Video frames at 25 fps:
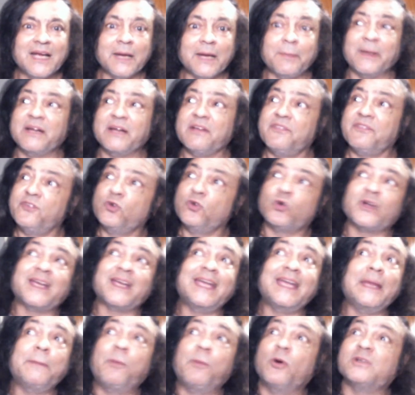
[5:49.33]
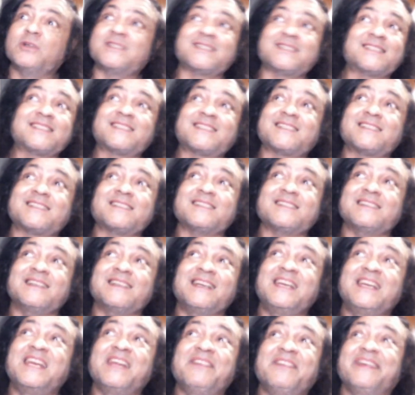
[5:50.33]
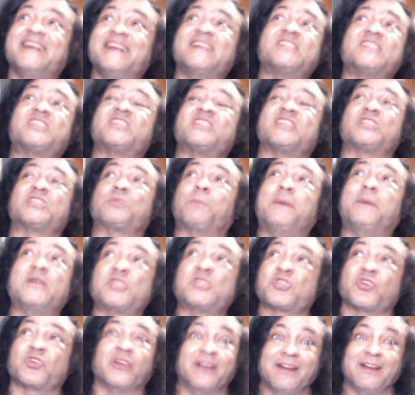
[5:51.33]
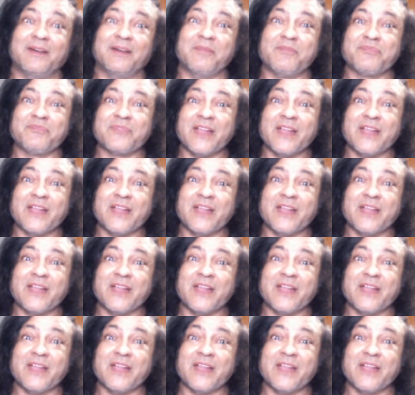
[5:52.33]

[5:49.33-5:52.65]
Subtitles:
But if you keep on living in suspicion